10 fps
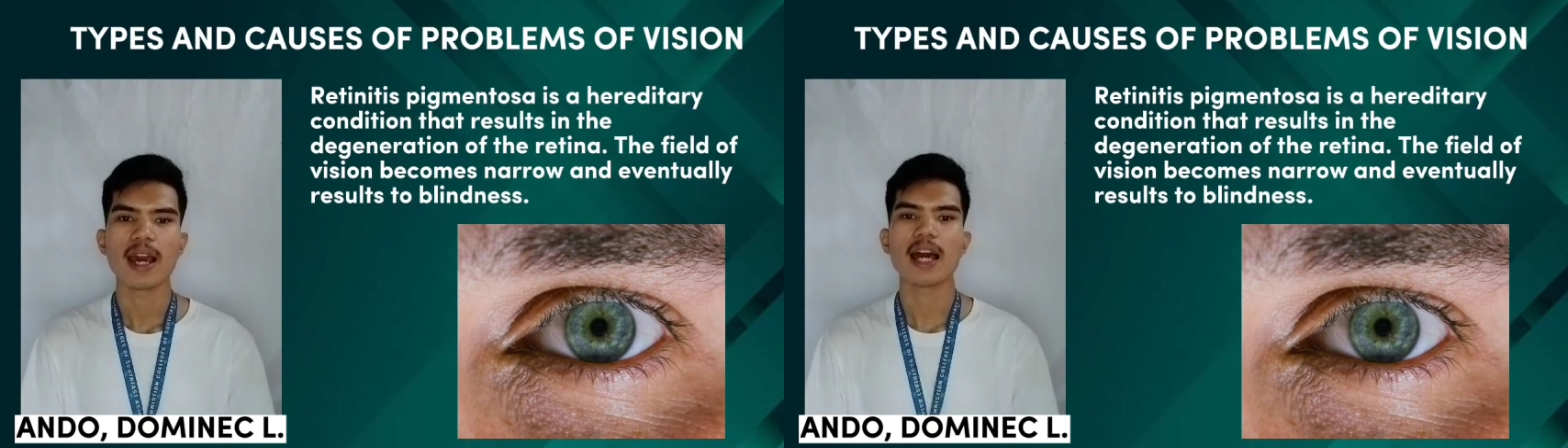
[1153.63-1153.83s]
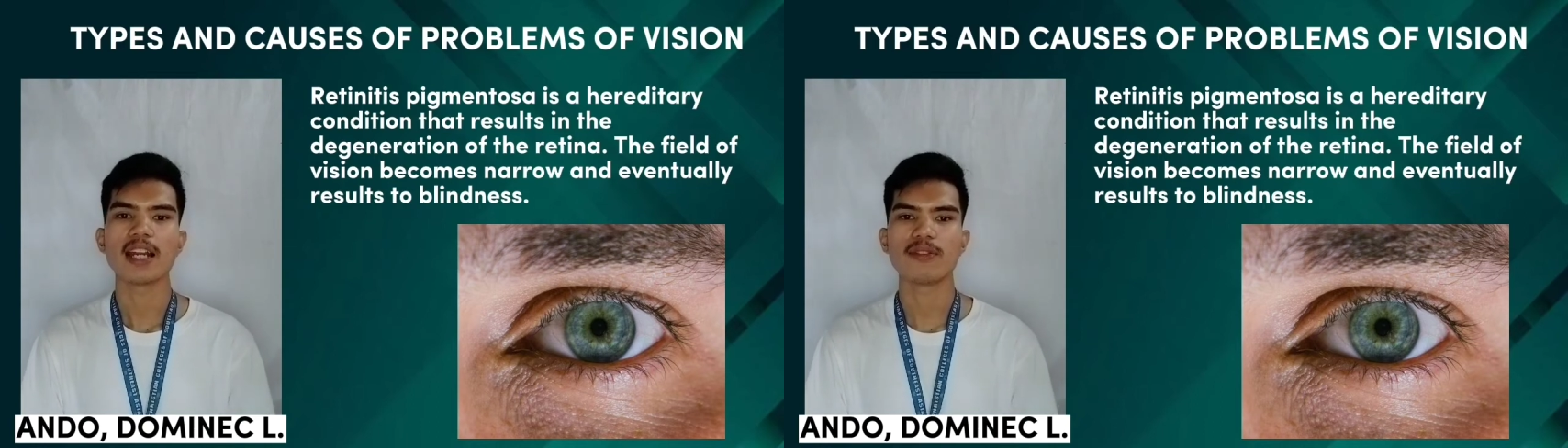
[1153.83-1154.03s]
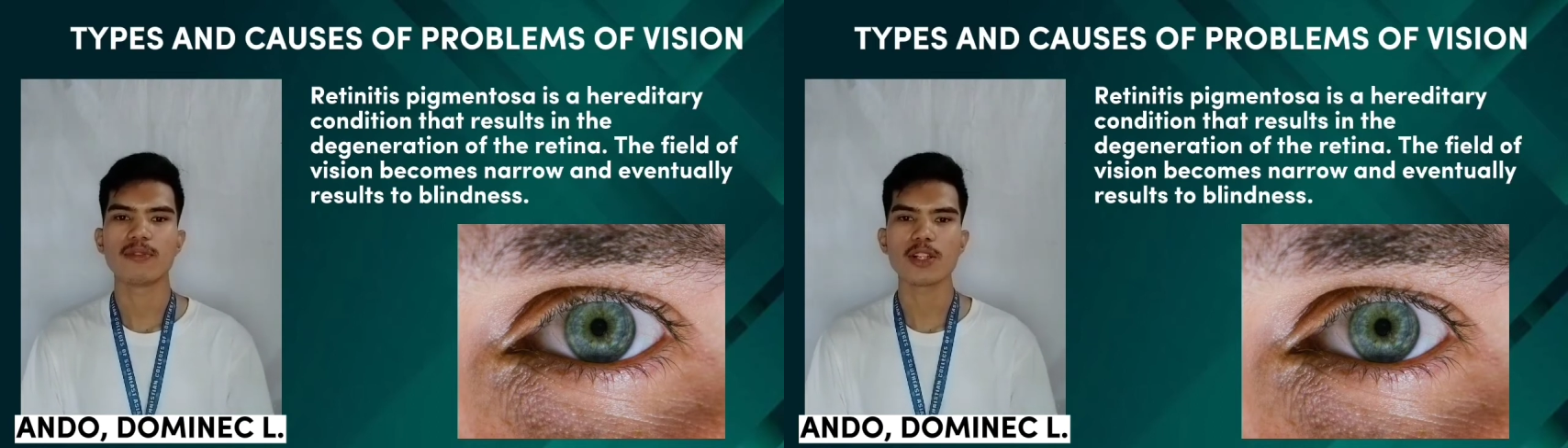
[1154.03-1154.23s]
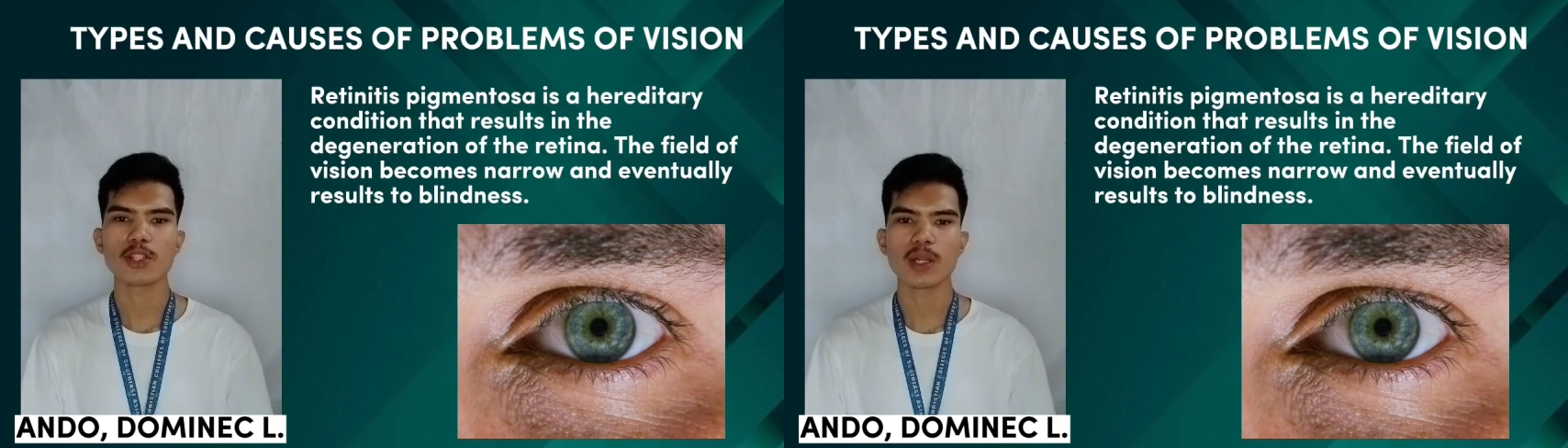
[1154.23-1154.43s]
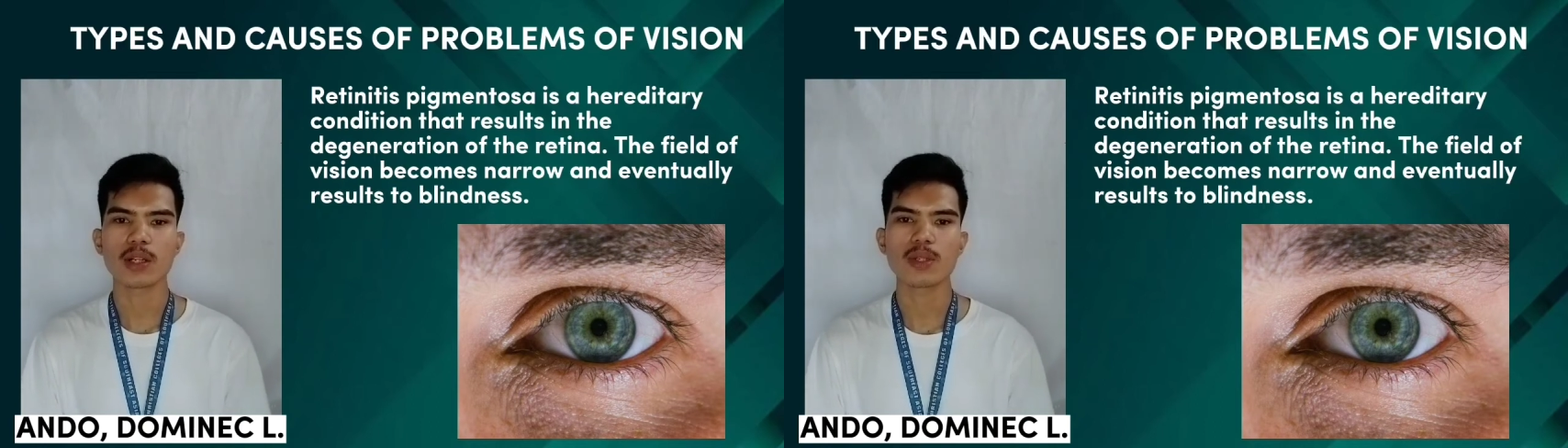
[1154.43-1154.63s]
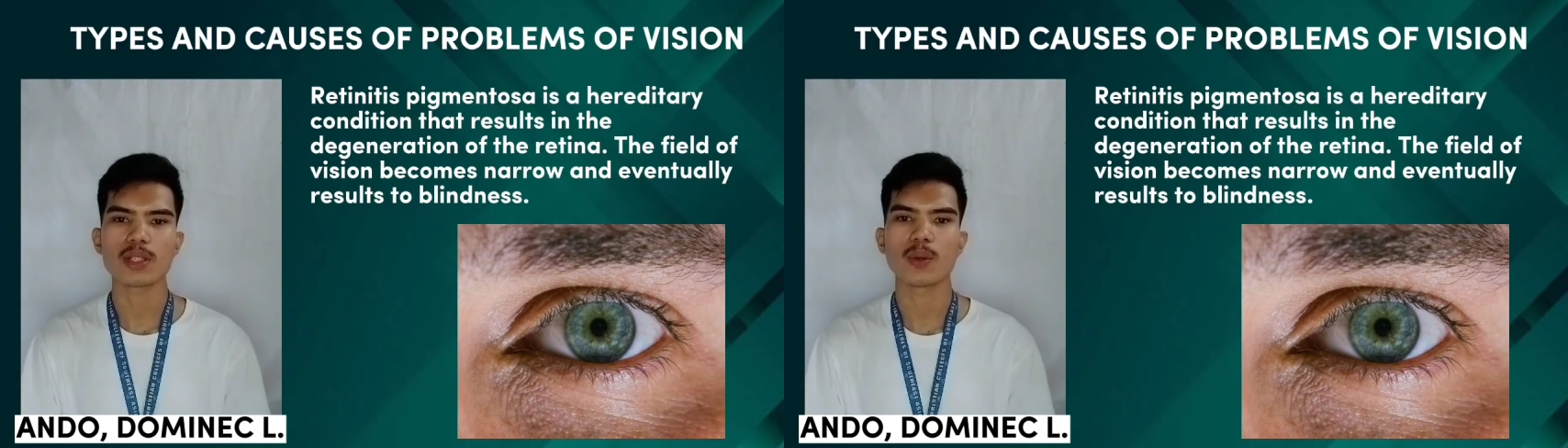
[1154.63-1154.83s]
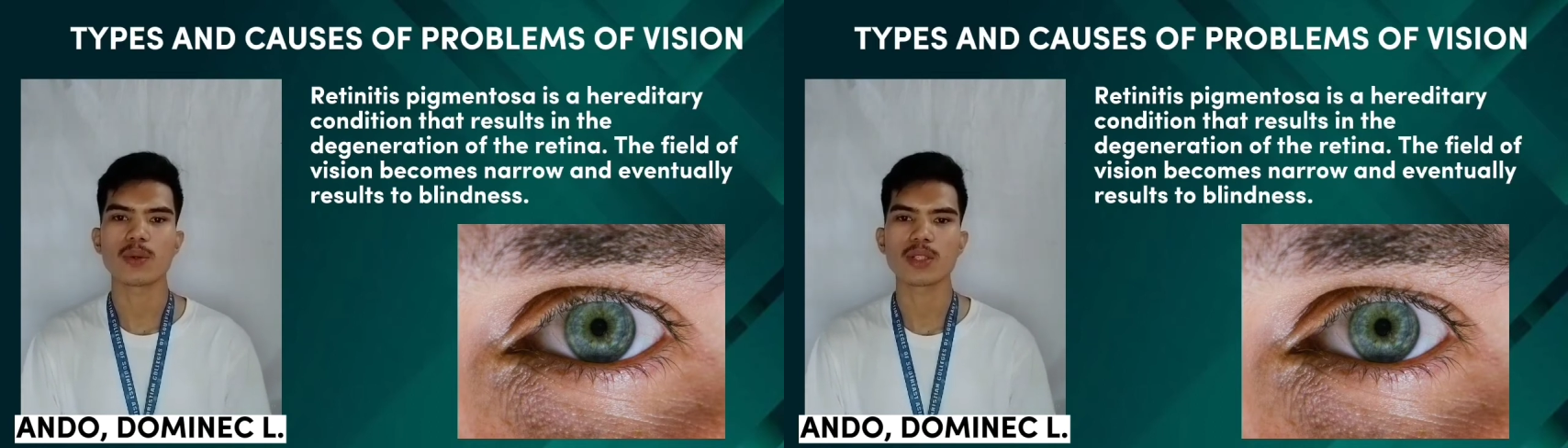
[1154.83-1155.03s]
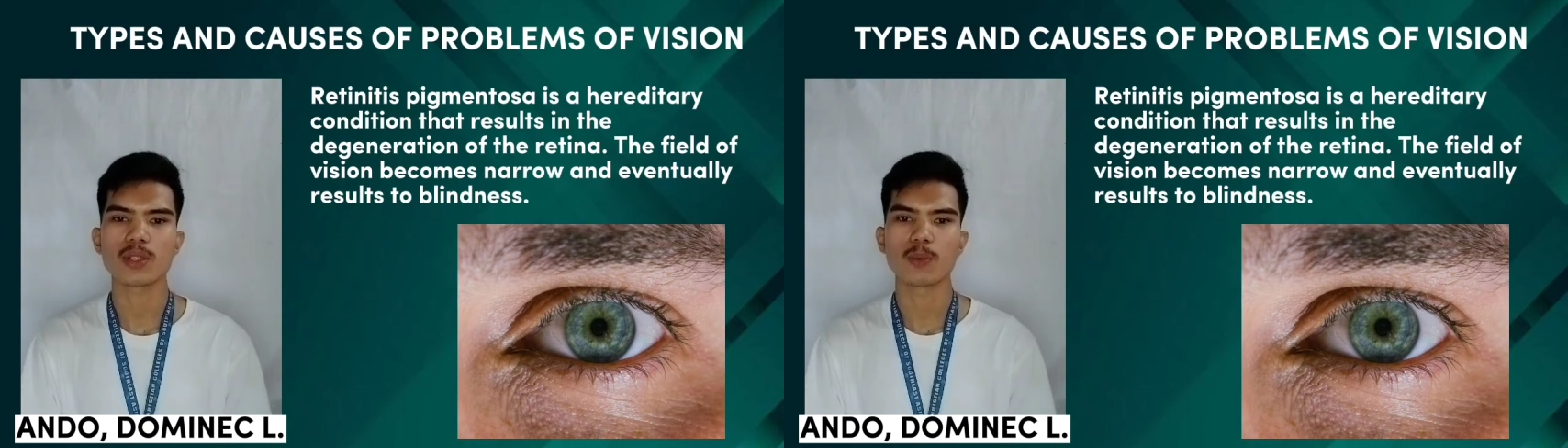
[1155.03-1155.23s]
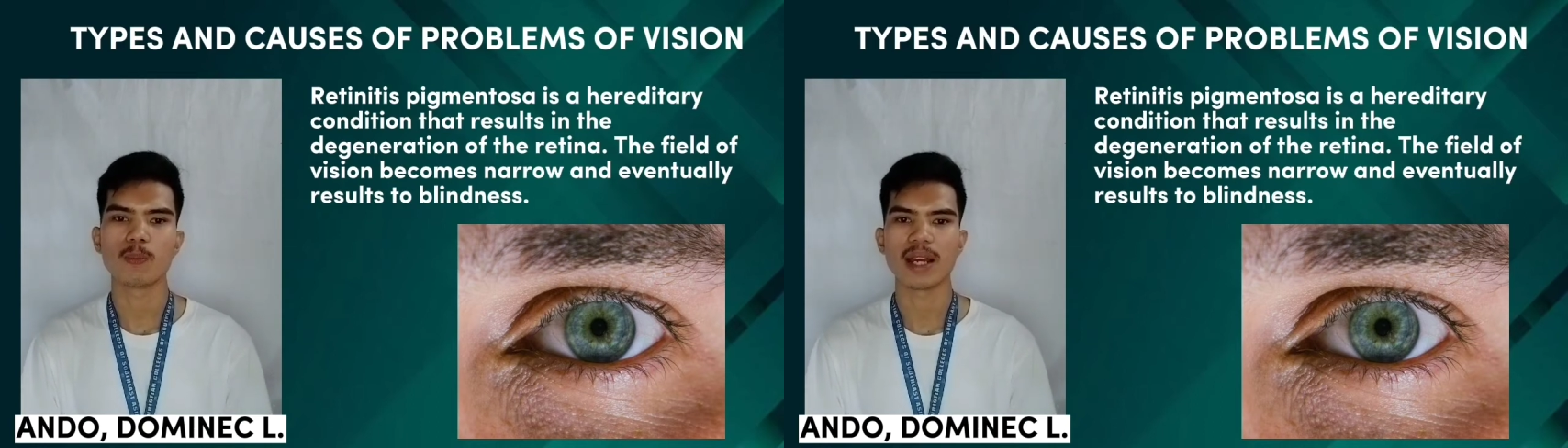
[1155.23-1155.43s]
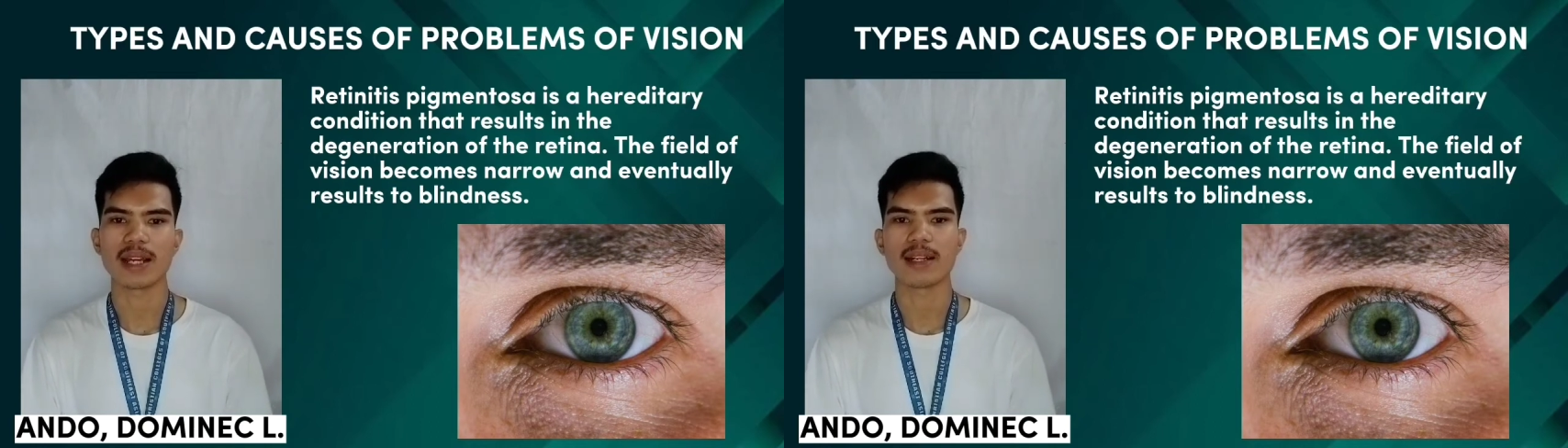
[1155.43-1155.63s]
and eventually results to
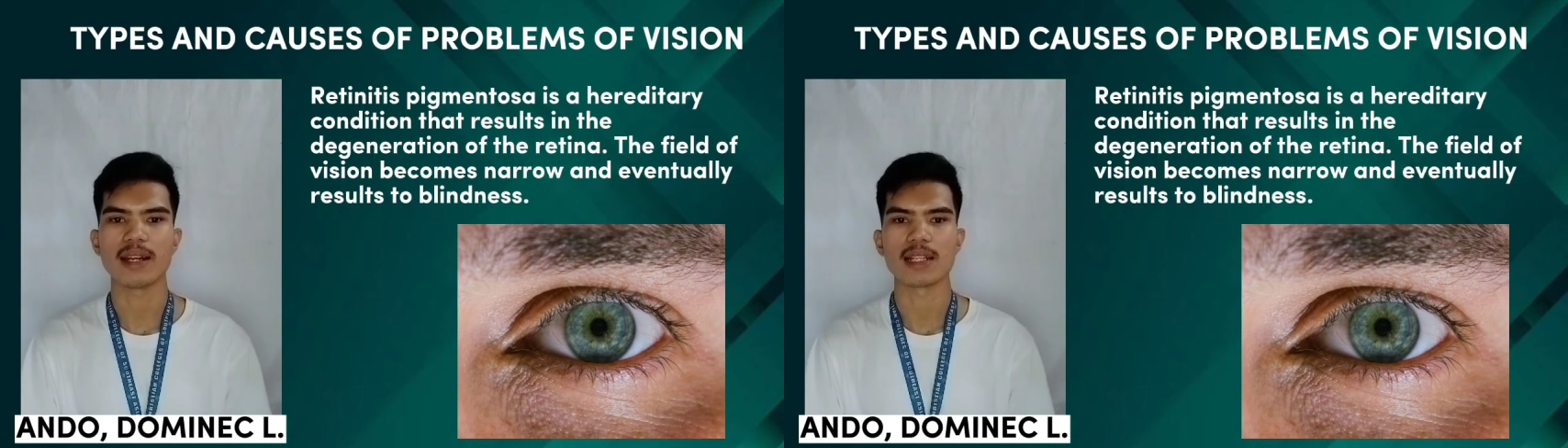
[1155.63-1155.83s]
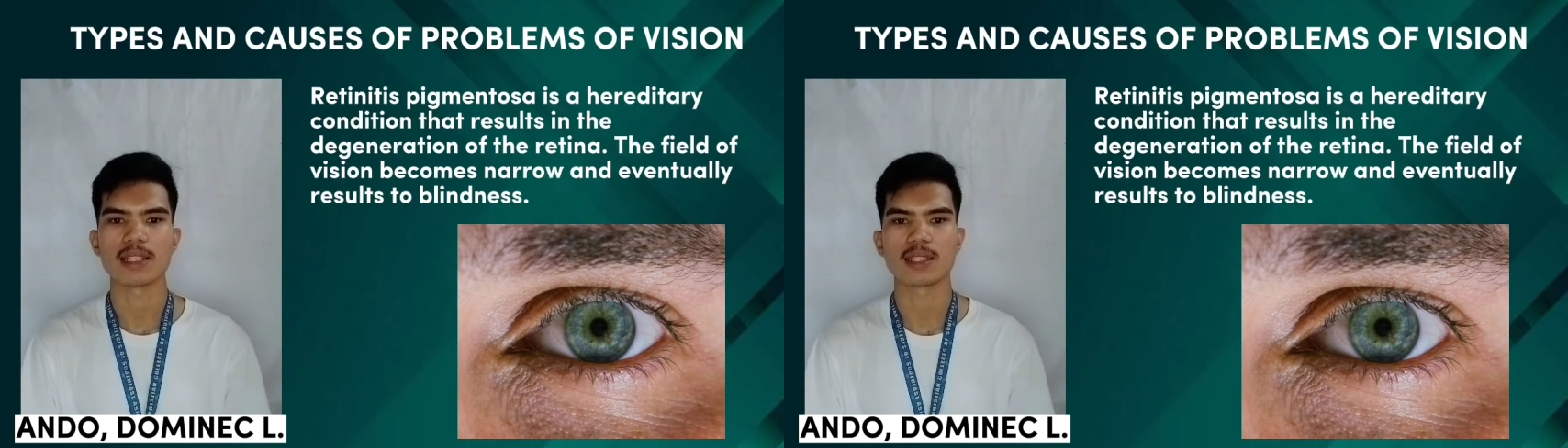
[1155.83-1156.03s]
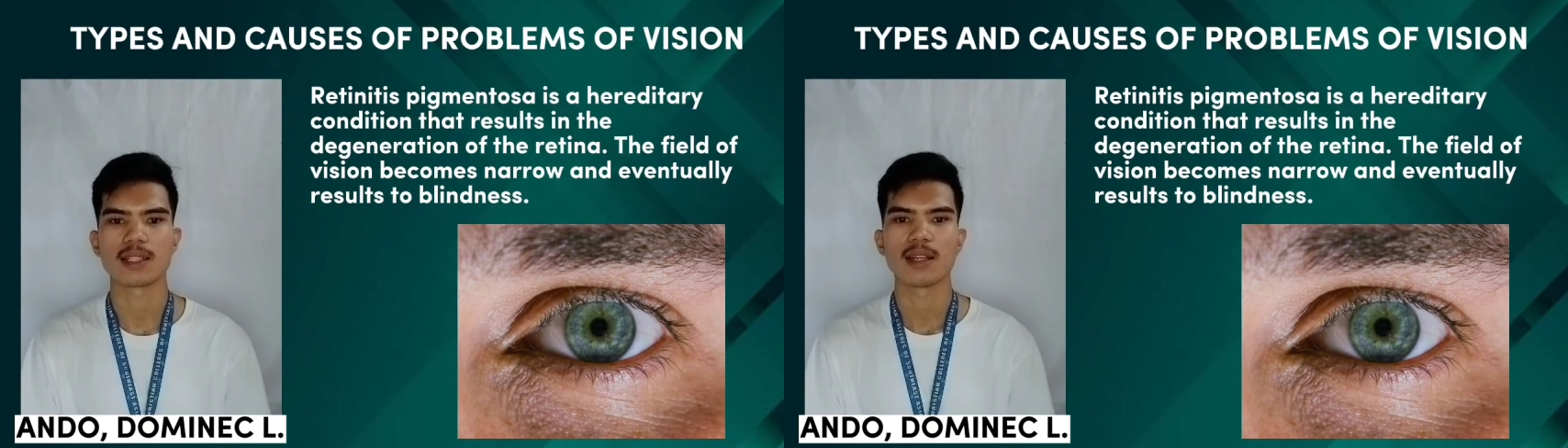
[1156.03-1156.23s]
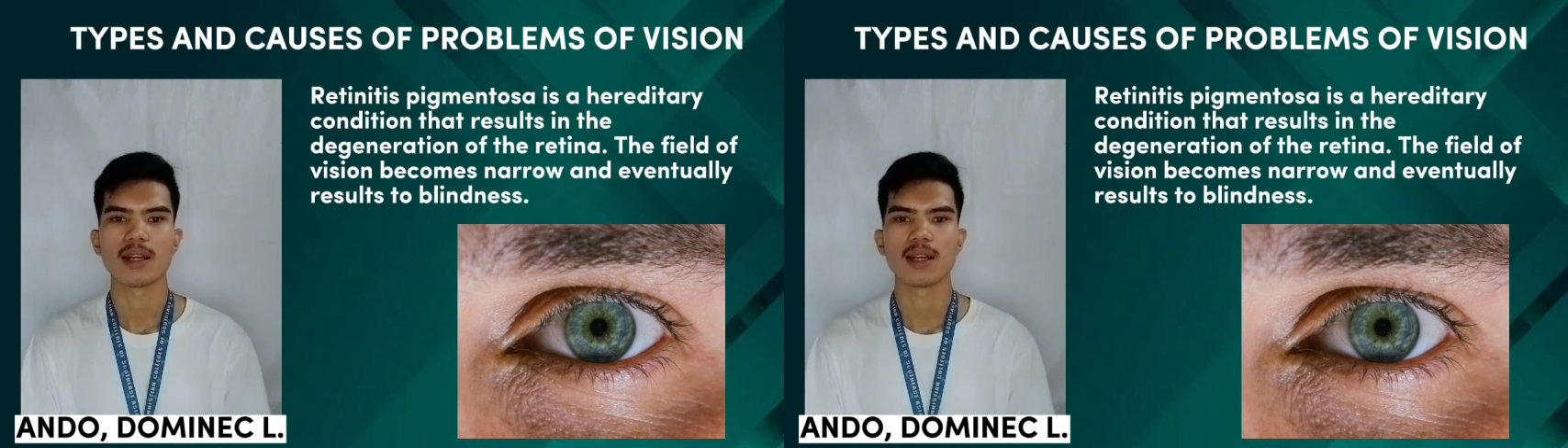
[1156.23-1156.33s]
blindness.